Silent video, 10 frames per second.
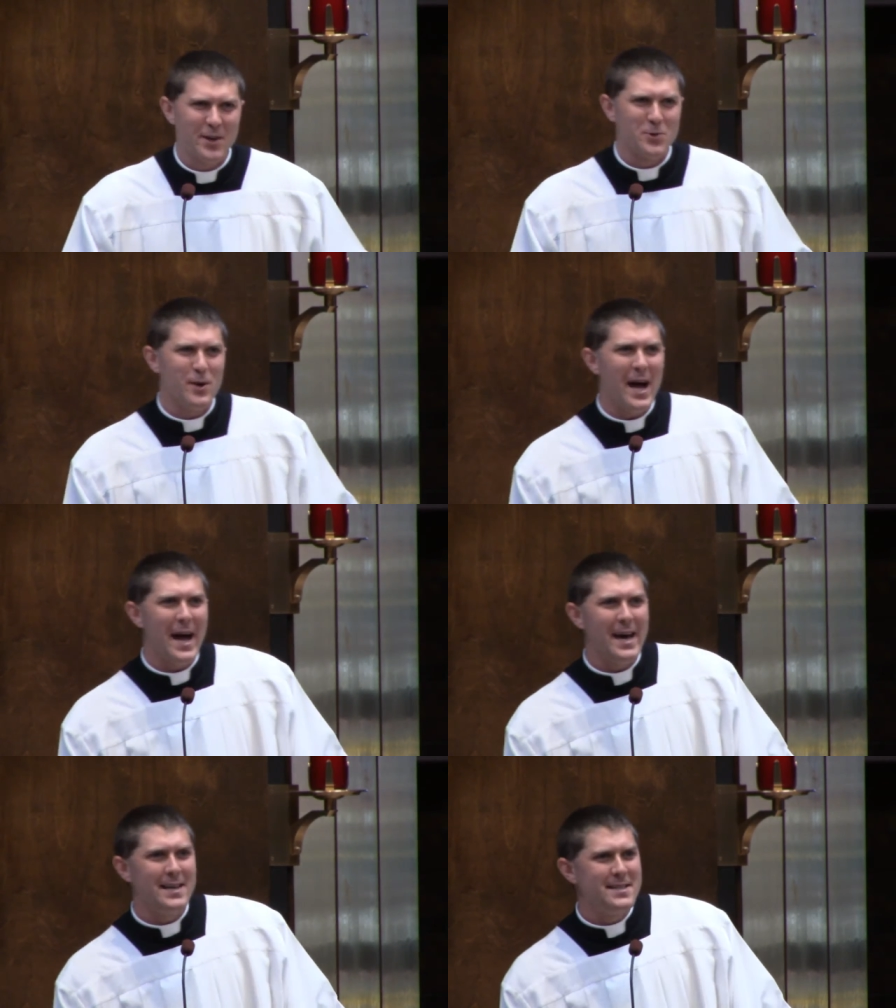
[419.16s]
the
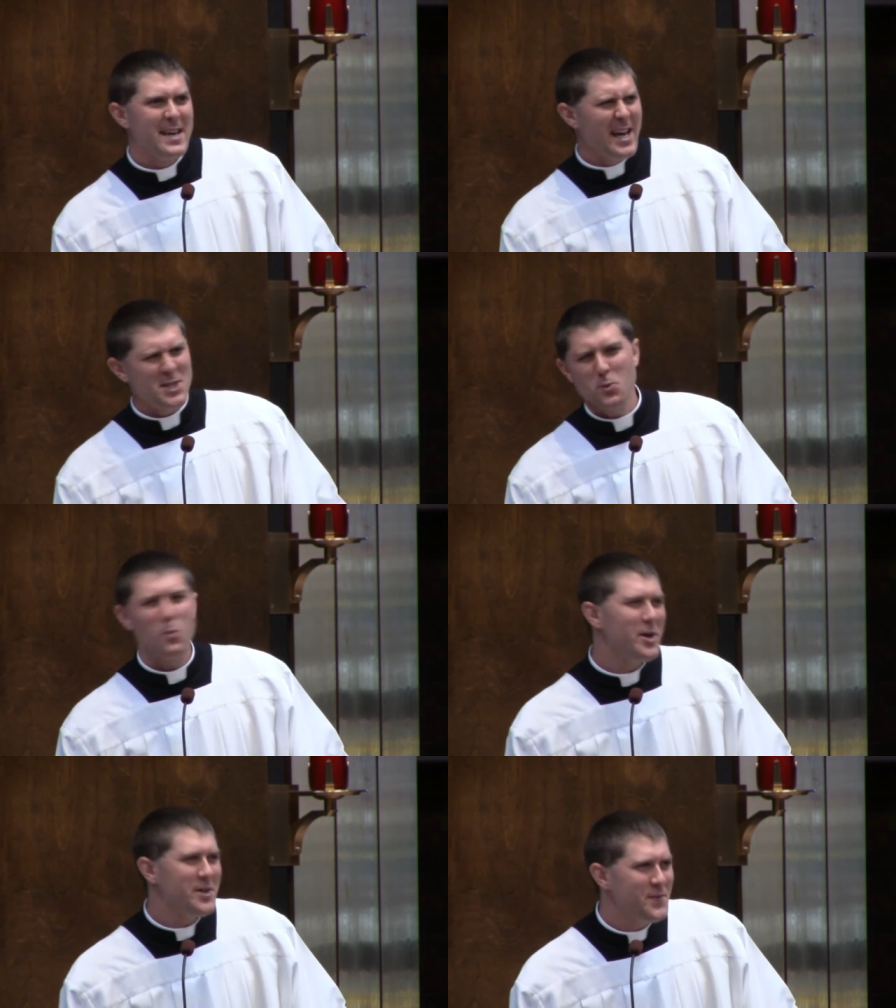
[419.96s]
rides. It's a
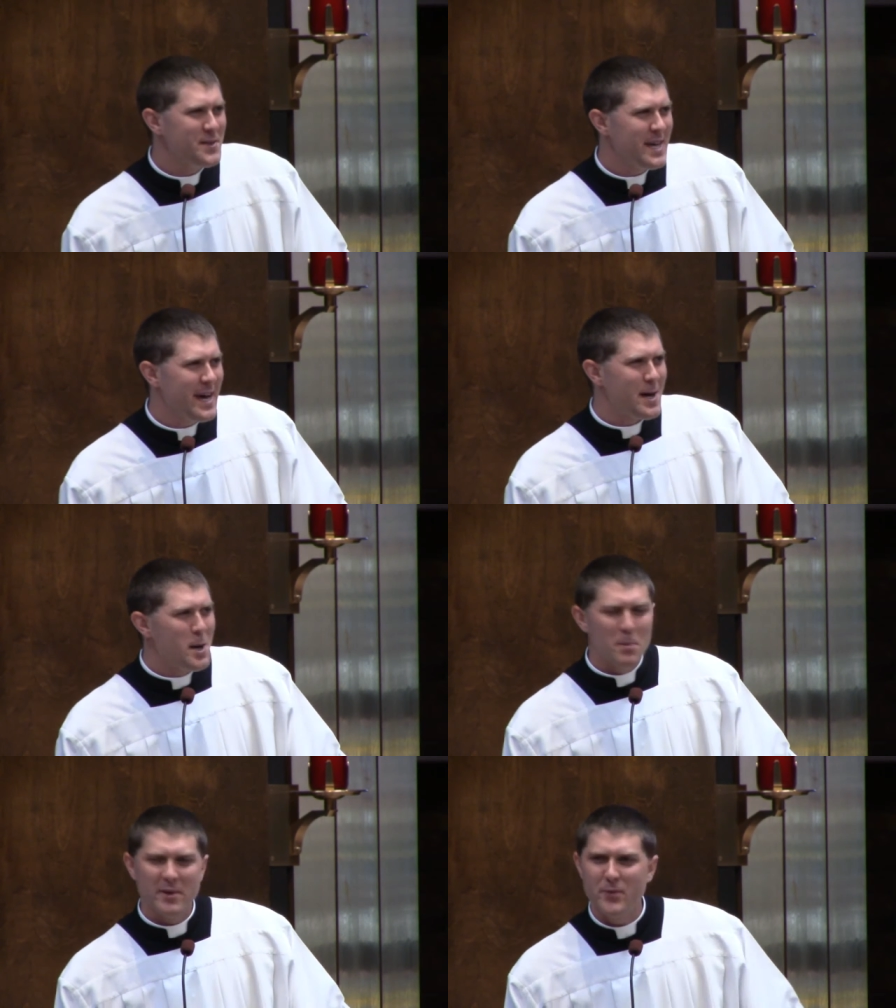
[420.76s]
wonderful
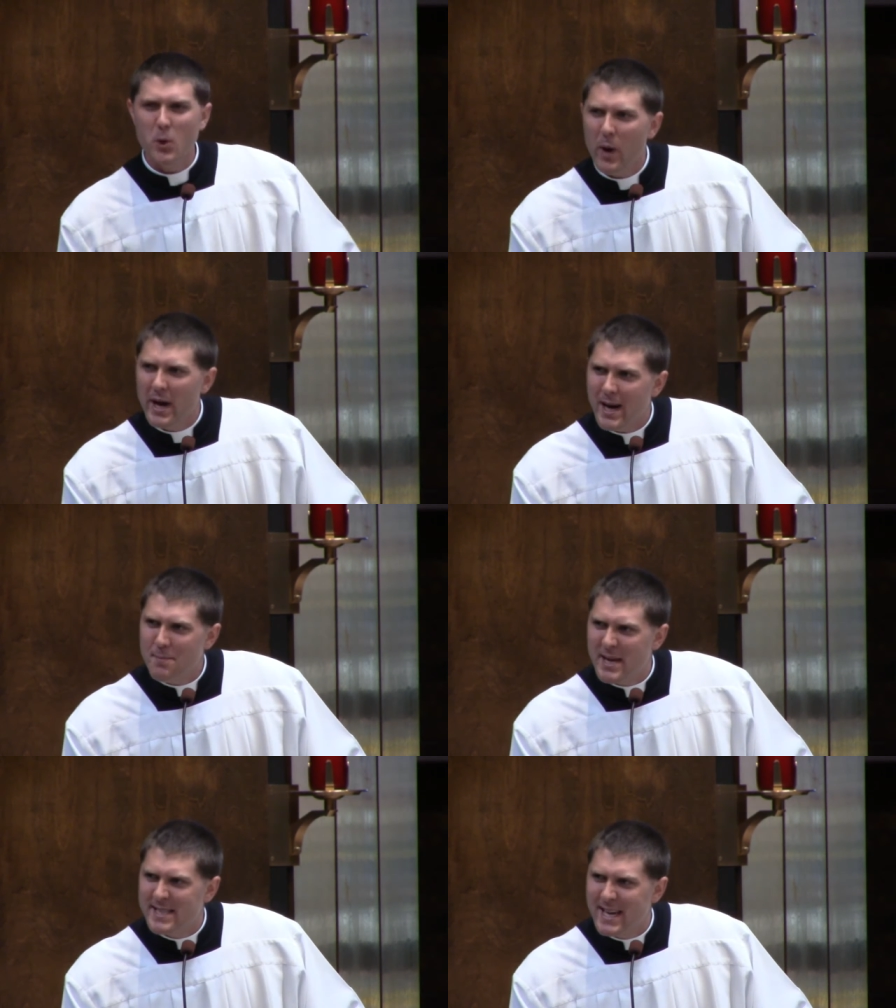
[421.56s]
day. But if you wake
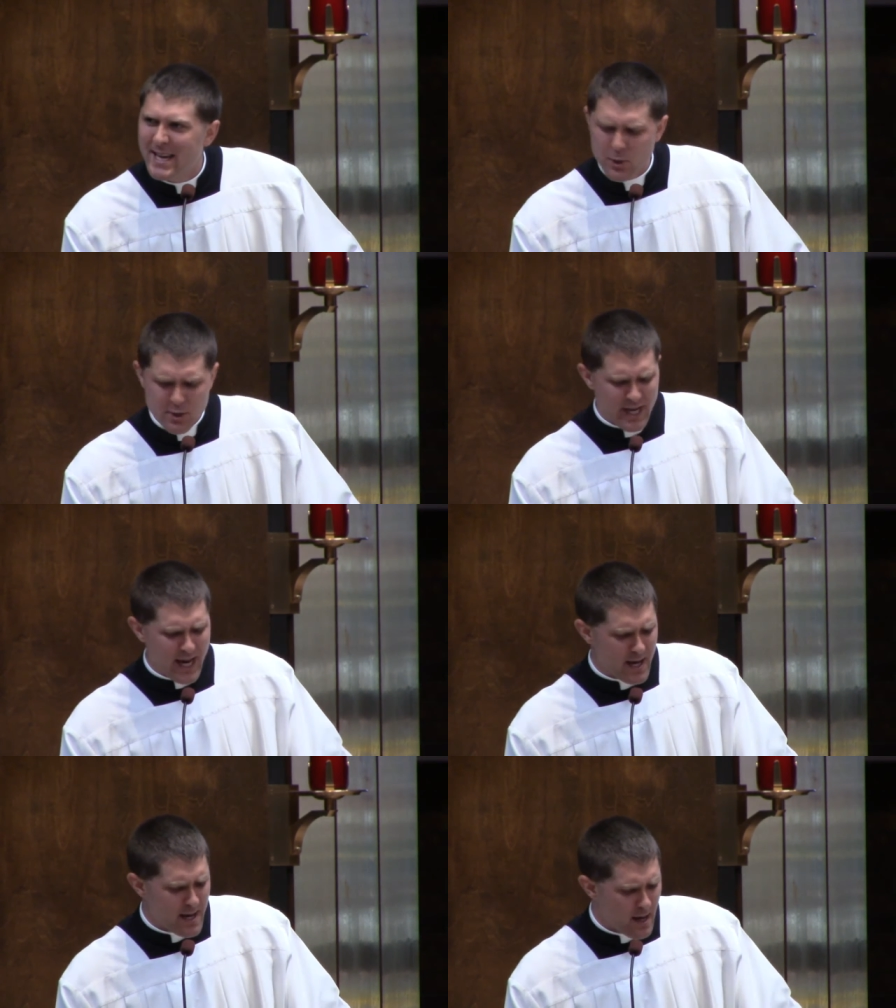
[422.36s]
up that day and you
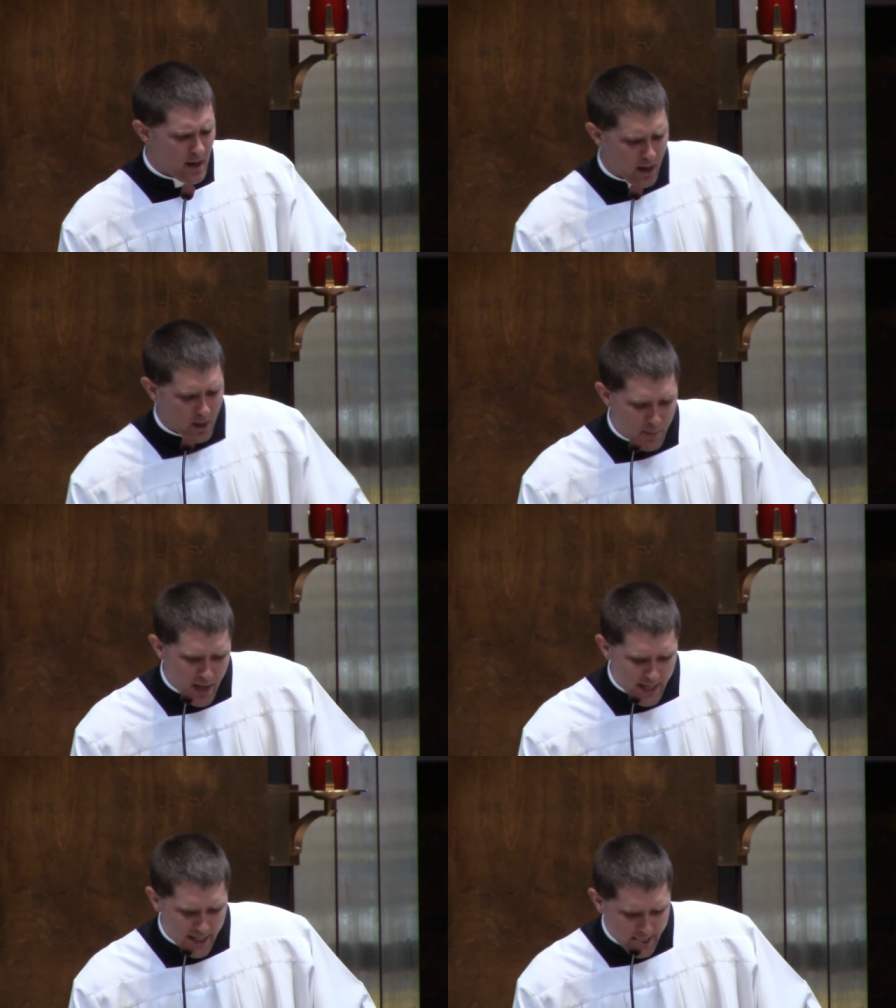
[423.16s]
say, oh
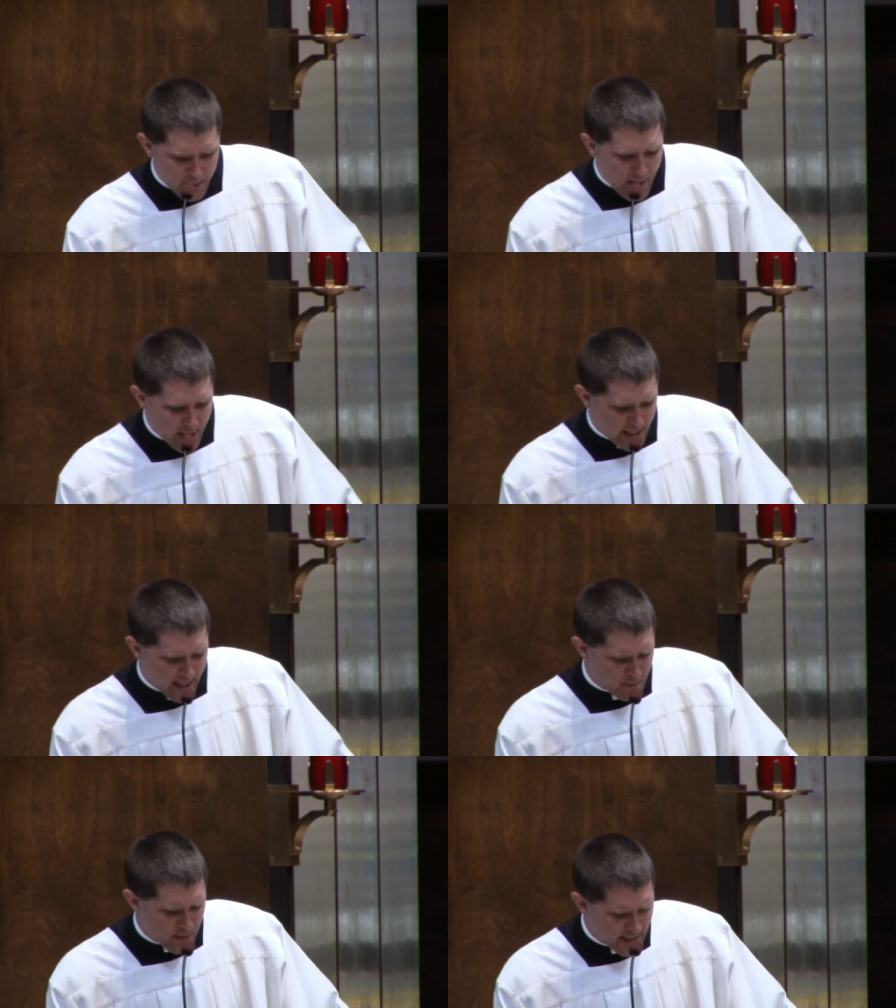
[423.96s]
man, I got to pay a
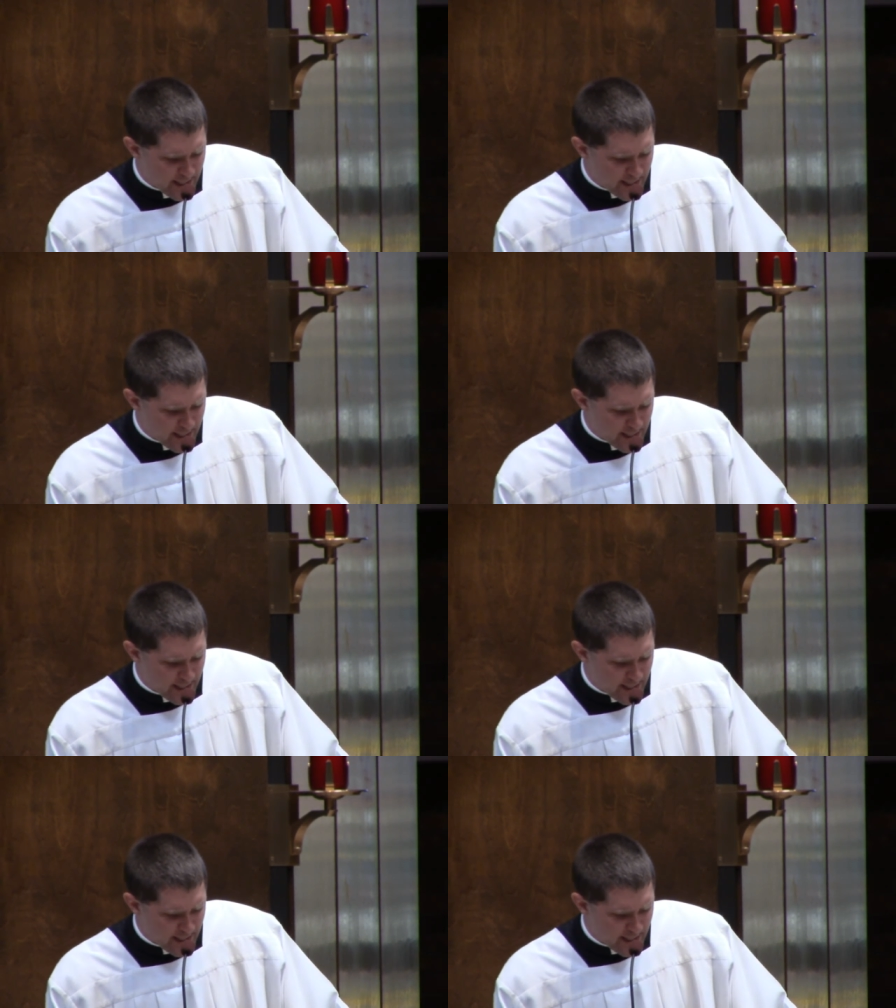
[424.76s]
lot of money